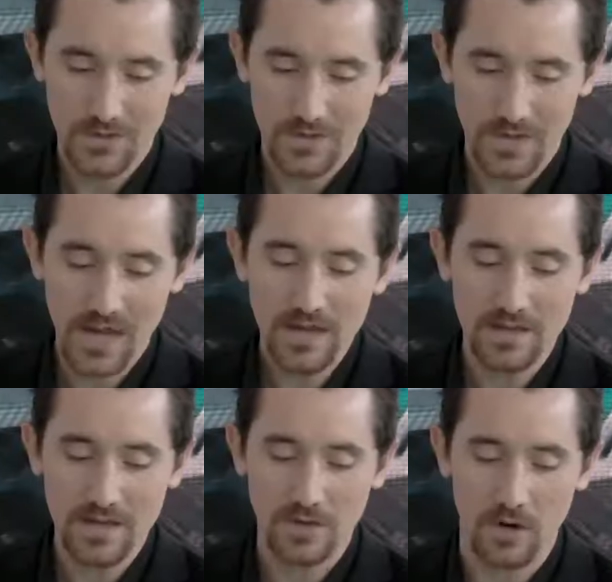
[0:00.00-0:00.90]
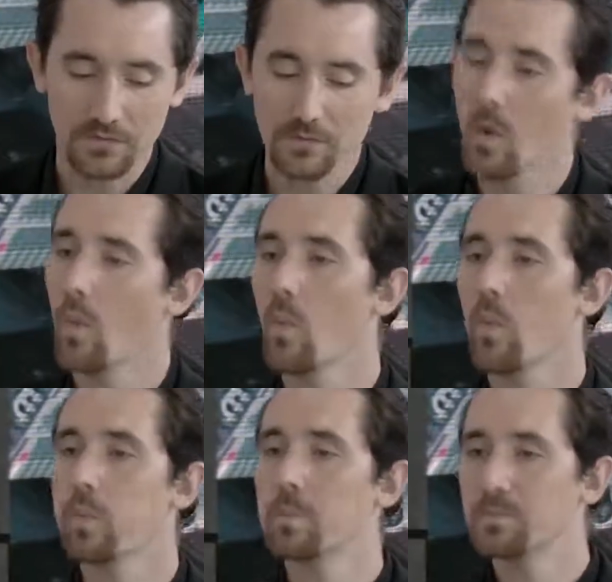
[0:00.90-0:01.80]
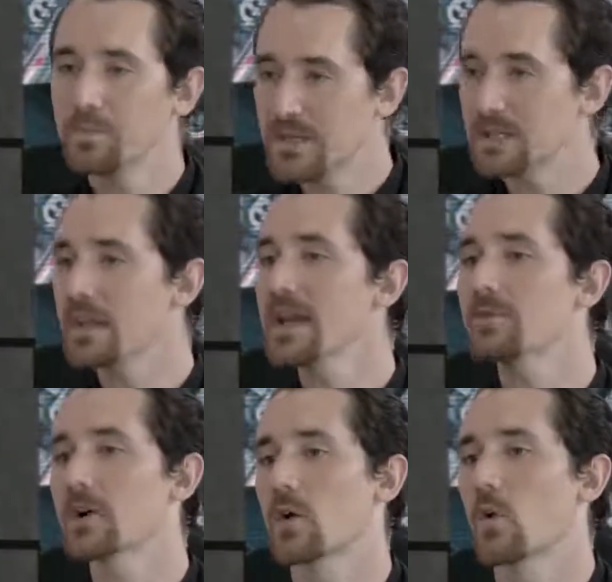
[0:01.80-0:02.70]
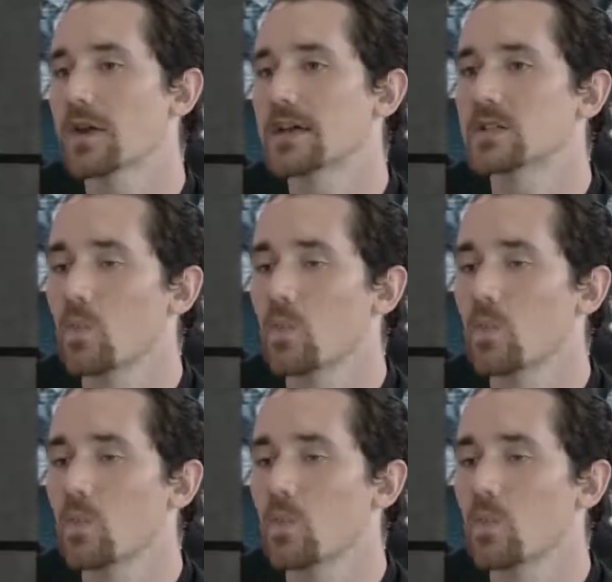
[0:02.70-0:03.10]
to kick things off, explain for our audience,